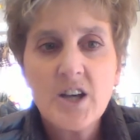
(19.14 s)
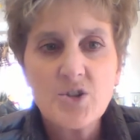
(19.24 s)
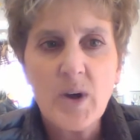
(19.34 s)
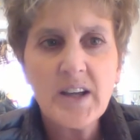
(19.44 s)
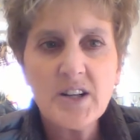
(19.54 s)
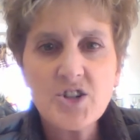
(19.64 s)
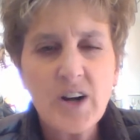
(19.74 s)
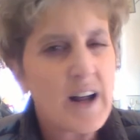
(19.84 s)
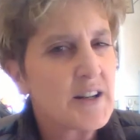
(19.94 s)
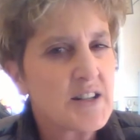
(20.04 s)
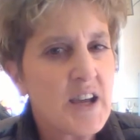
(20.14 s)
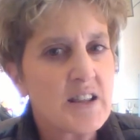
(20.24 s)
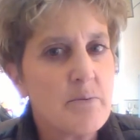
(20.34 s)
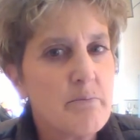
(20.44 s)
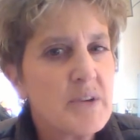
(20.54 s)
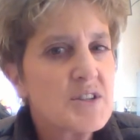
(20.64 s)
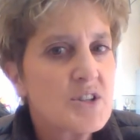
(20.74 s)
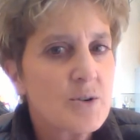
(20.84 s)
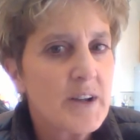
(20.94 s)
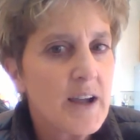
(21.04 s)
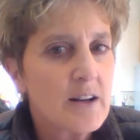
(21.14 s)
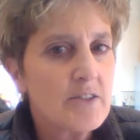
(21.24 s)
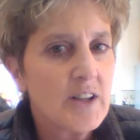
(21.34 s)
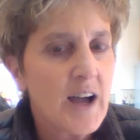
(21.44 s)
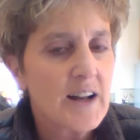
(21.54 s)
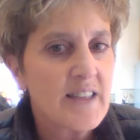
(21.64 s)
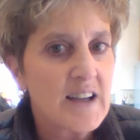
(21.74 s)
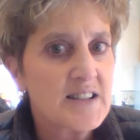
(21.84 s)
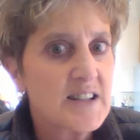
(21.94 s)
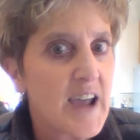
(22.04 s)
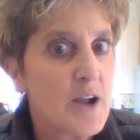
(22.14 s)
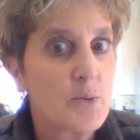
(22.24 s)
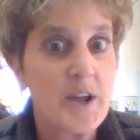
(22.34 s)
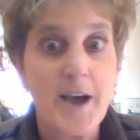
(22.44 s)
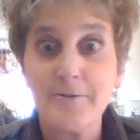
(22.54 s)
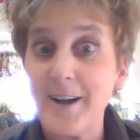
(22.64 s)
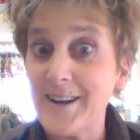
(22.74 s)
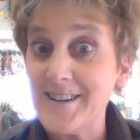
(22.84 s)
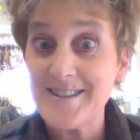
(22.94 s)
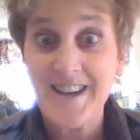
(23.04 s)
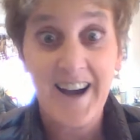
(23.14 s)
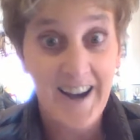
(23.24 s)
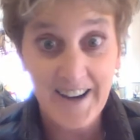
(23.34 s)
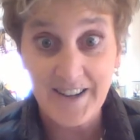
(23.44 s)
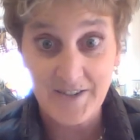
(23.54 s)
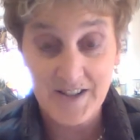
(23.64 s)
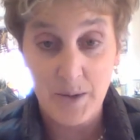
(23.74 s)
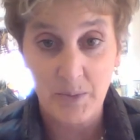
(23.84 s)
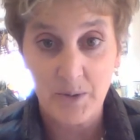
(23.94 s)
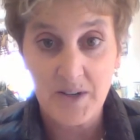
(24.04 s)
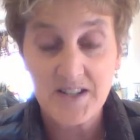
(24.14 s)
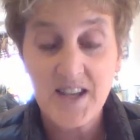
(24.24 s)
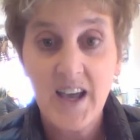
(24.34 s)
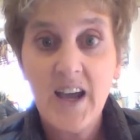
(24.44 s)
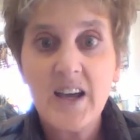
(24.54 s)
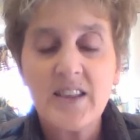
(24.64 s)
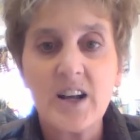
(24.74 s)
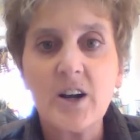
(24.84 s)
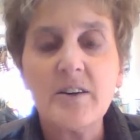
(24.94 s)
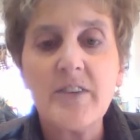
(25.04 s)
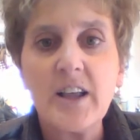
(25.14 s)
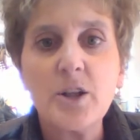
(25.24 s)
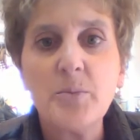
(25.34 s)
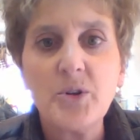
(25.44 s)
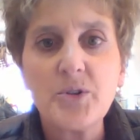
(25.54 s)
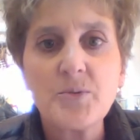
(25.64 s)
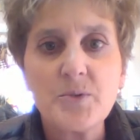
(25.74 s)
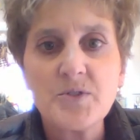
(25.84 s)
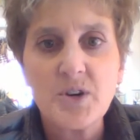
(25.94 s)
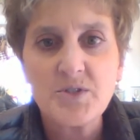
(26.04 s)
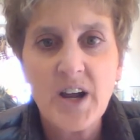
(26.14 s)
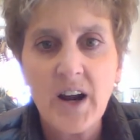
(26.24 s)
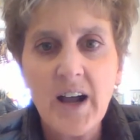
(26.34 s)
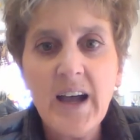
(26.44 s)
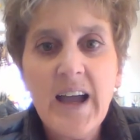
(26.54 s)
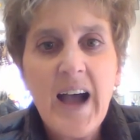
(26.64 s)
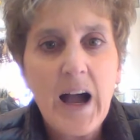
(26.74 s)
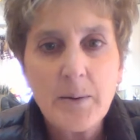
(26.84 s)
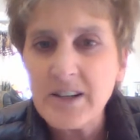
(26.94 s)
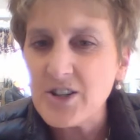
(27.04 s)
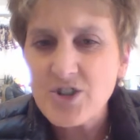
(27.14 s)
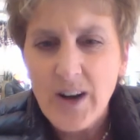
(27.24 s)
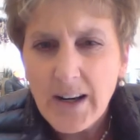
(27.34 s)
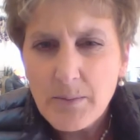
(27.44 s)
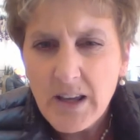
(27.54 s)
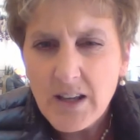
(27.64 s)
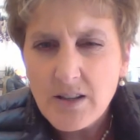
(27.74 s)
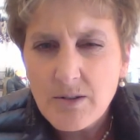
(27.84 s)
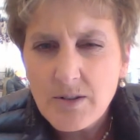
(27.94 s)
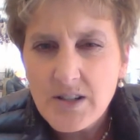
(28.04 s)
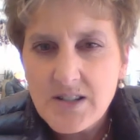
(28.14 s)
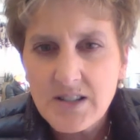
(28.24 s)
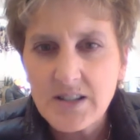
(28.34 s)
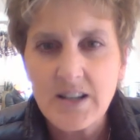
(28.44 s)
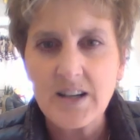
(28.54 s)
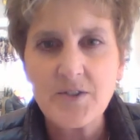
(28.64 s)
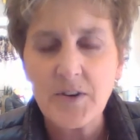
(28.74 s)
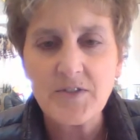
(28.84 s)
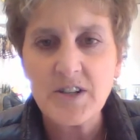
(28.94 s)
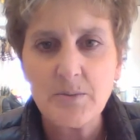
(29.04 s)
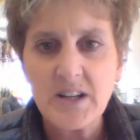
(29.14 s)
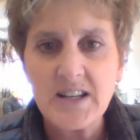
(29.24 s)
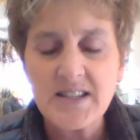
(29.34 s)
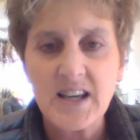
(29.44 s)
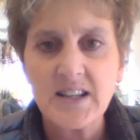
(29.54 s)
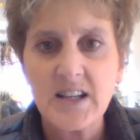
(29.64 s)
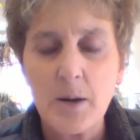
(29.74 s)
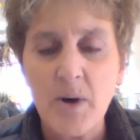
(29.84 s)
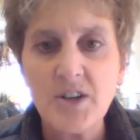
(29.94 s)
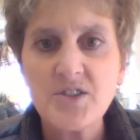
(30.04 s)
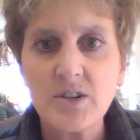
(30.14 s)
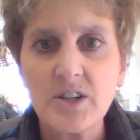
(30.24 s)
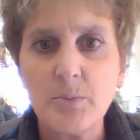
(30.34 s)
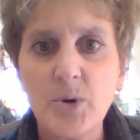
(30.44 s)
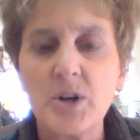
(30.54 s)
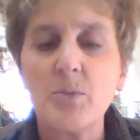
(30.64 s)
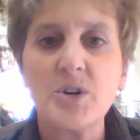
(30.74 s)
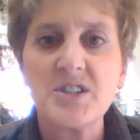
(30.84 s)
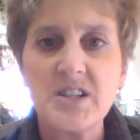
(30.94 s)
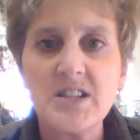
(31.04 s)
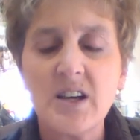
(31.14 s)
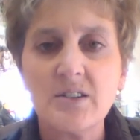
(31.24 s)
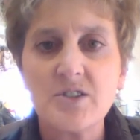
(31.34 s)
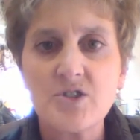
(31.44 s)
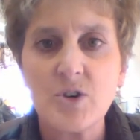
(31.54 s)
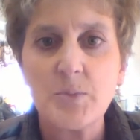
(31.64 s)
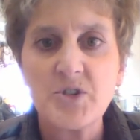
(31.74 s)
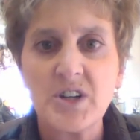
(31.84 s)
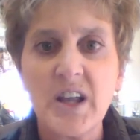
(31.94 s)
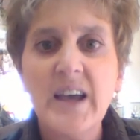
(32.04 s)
So I'm going to try to take the mystery out of a lot of that today. We have got a ton of supplements that are available through doTERRA. I'm going to try to make it through these in the next 15 minutes, and then I'm also going to put a more detailed description